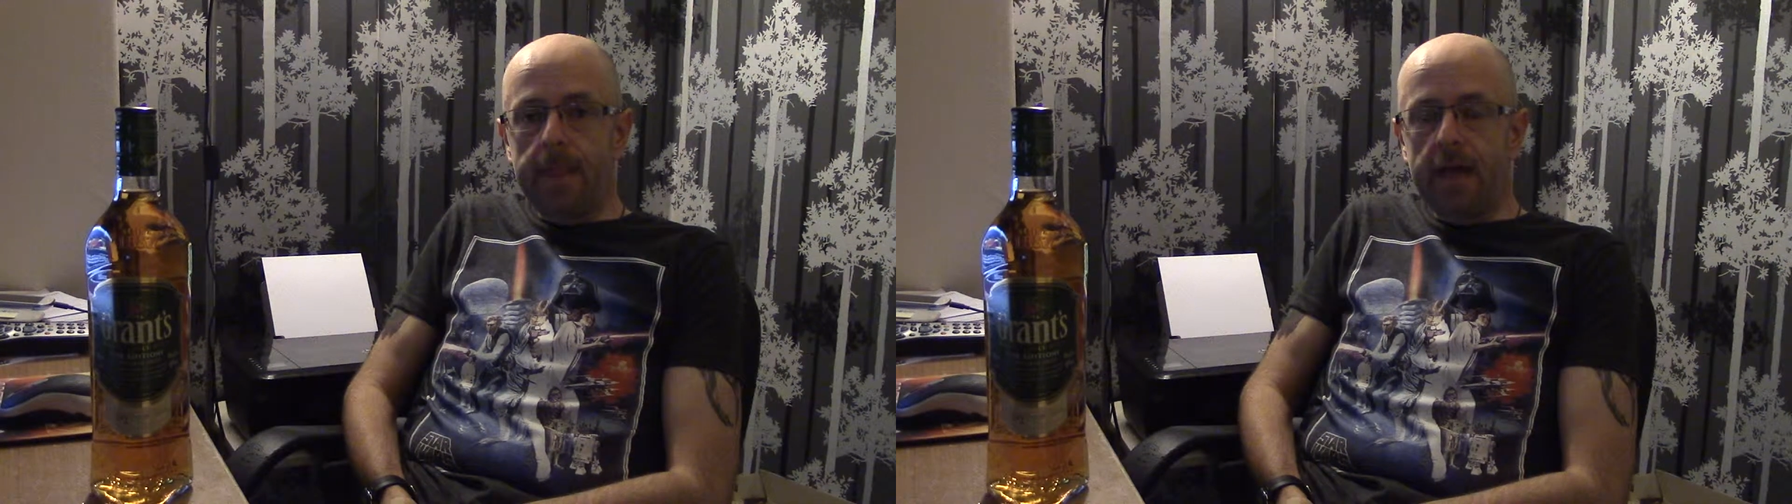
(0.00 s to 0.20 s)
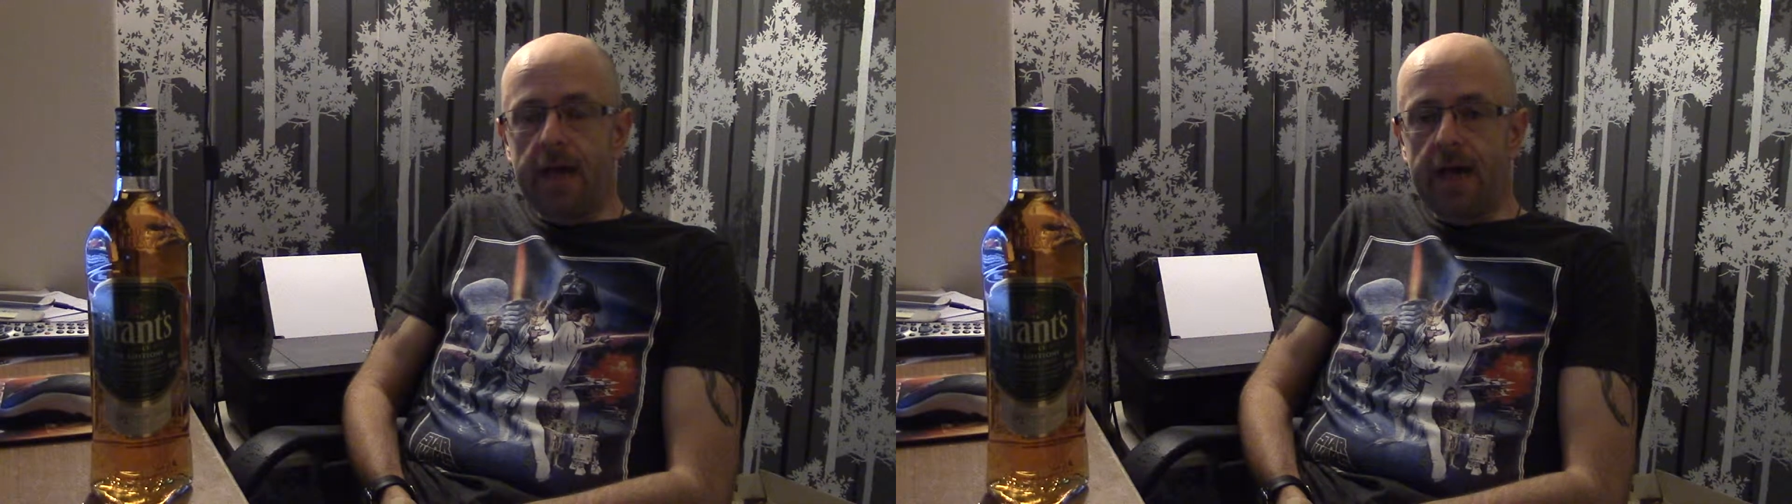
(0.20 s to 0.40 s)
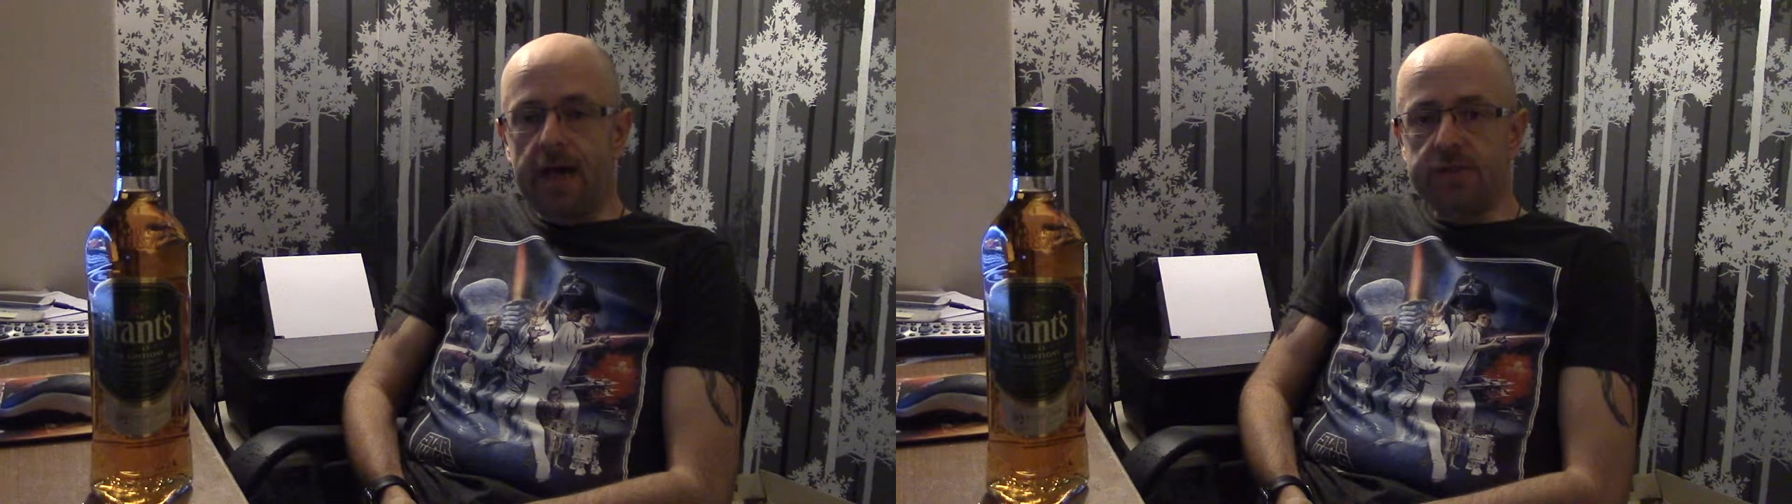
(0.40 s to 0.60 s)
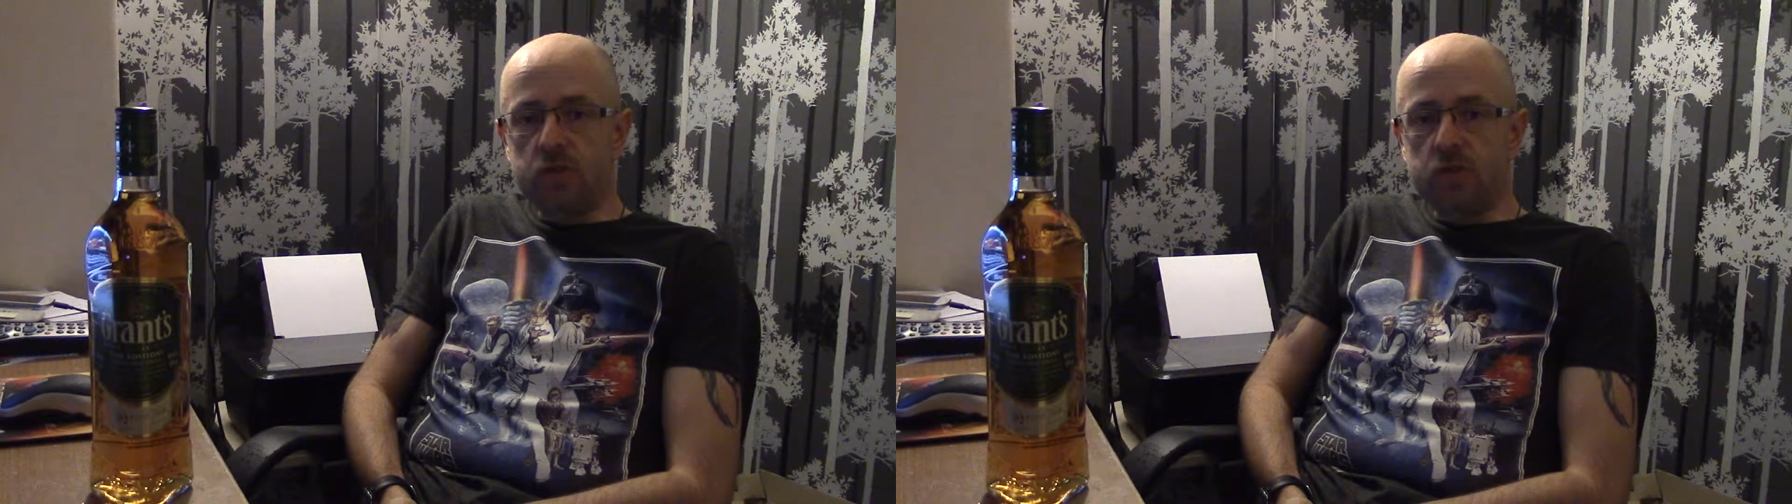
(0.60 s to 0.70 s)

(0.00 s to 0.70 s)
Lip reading: And